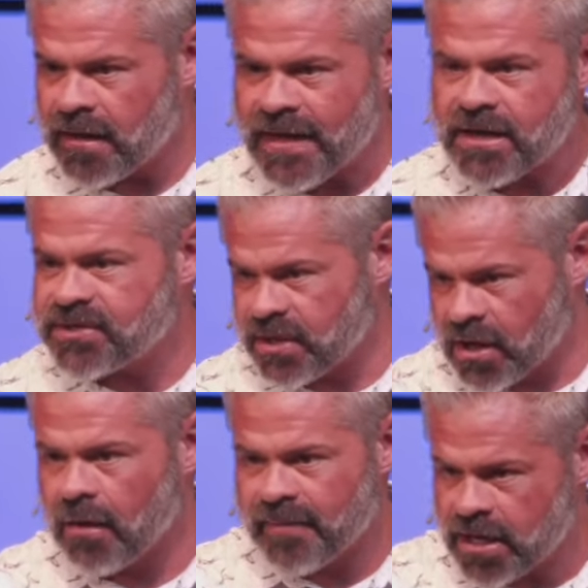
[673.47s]
And they used to
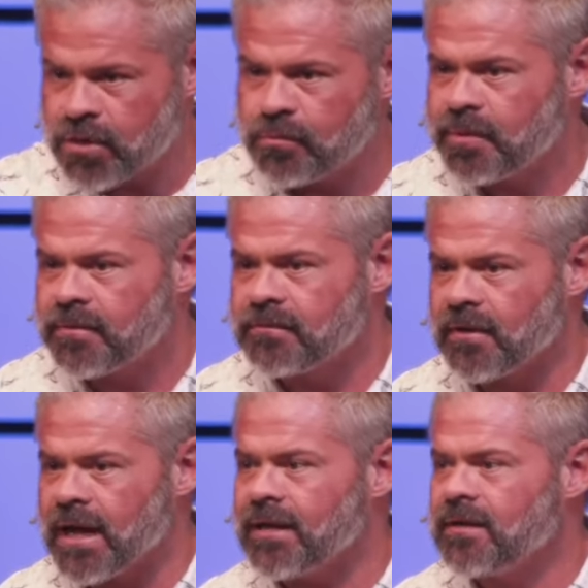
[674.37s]
call me hoop,
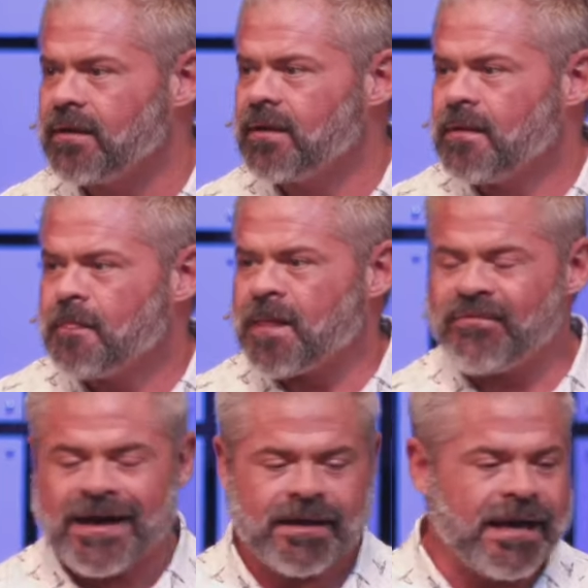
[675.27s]
right?
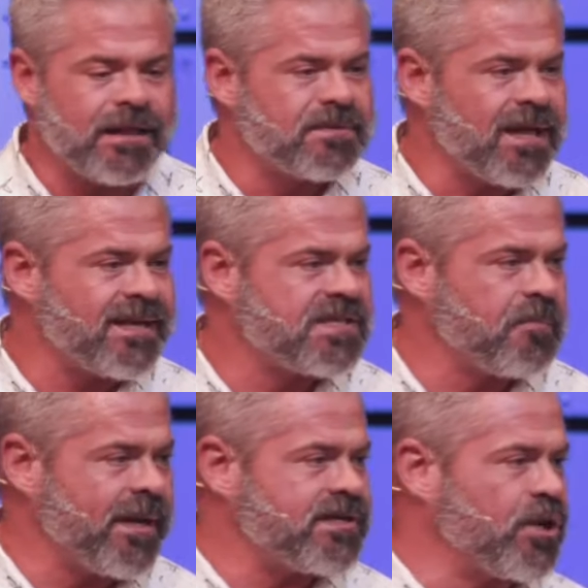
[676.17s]
In fact, Caleb's
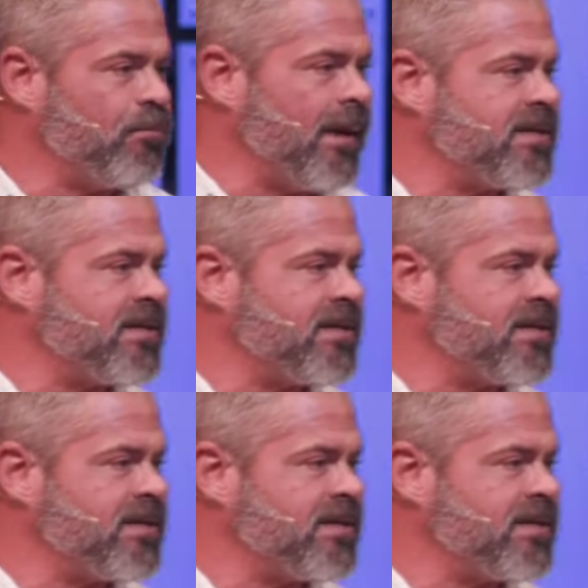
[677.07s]
license plate's hoop,